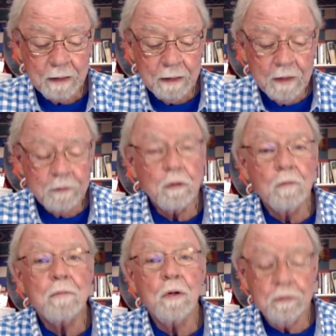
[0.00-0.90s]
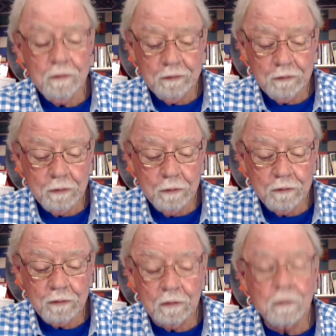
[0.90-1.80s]
So Moses
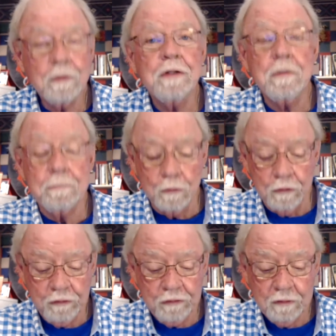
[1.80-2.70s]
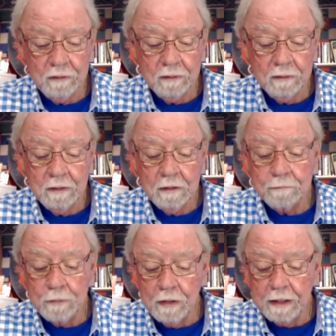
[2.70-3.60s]
turns to look at the bush
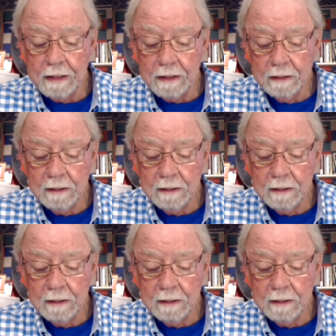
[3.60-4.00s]
burning,